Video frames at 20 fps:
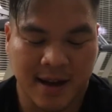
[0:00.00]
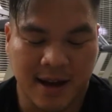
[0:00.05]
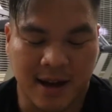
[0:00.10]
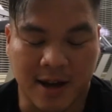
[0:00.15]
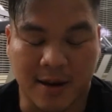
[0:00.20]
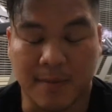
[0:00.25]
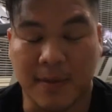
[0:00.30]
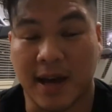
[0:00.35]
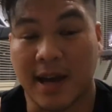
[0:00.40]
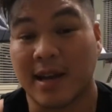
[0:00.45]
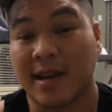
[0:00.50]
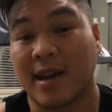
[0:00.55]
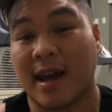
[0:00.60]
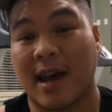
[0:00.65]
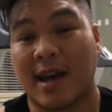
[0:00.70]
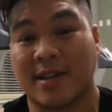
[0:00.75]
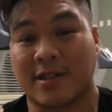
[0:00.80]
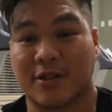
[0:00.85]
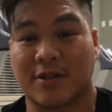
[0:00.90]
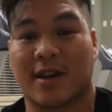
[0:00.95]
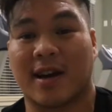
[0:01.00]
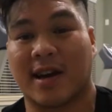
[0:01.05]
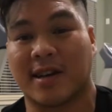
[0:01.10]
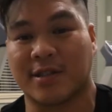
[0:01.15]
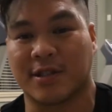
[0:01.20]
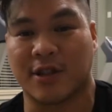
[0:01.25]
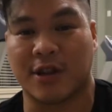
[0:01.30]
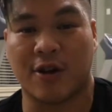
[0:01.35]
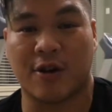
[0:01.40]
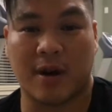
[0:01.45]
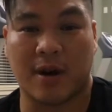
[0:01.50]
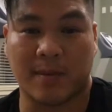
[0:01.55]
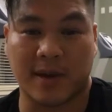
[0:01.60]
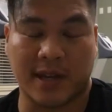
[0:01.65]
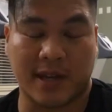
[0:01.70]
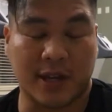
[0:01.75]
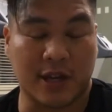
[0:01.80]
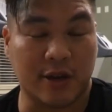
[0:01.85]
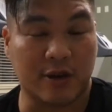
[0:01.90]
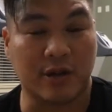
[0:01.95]
and as you guys know, I'm a
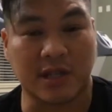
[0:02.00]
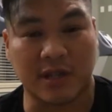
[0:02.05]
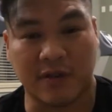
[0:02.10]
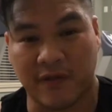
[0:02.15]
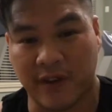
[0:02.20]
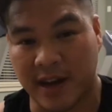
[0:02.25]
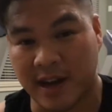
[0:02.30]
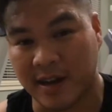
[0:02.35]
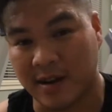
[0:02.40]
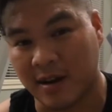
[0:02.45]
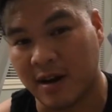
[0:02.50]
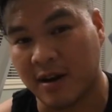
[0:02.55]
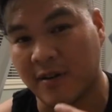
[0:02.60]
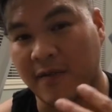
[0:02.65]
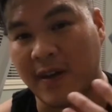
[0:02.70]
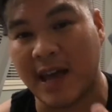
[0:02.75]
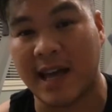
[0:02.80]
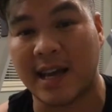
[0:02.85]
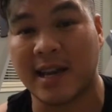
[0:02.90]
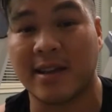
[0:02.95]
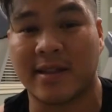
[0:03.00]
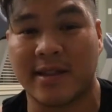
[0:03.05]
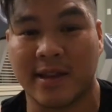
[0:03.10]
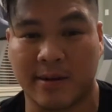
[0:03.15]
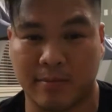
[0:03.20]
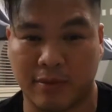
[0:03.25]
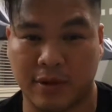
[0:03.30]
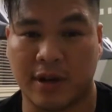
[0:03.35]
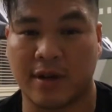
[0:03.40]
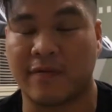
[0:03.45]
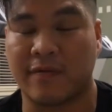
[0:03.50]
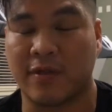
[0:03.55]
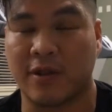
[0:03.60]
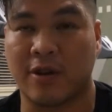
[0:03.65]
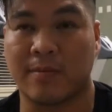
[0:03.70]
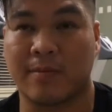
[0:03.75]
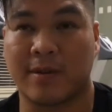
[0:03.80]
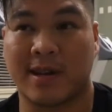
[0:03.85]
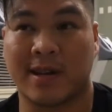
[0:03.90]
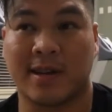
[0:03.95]
huge fan of anything blood
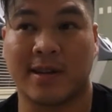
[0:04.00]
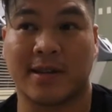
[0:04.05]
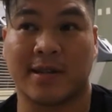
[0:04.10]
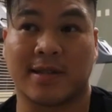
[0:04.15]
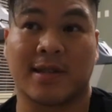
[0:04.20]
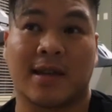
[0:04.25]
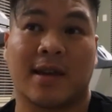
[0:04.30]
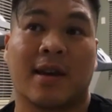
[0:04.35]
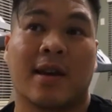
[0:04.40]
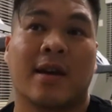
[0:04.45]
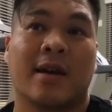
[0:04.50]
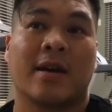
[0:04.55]
flow, because